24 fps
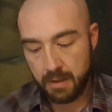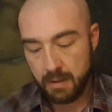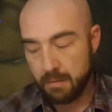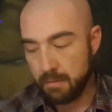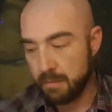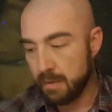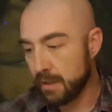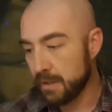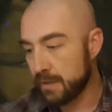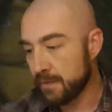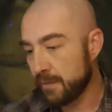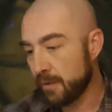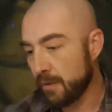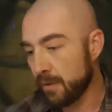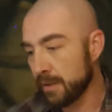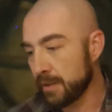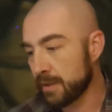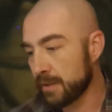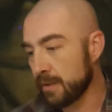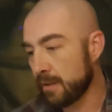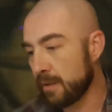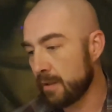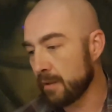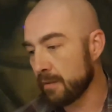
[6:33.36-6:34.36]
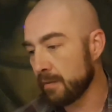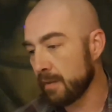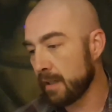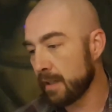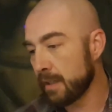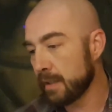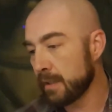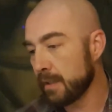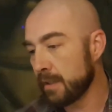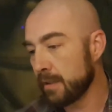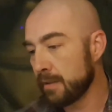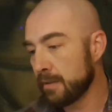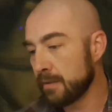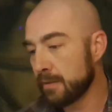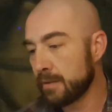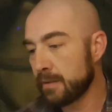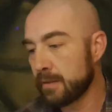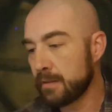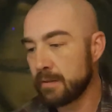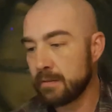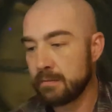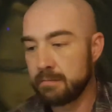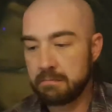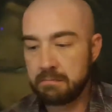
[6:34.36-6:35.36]
But as far as songwriting
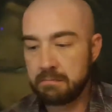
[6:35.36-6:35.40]
goes,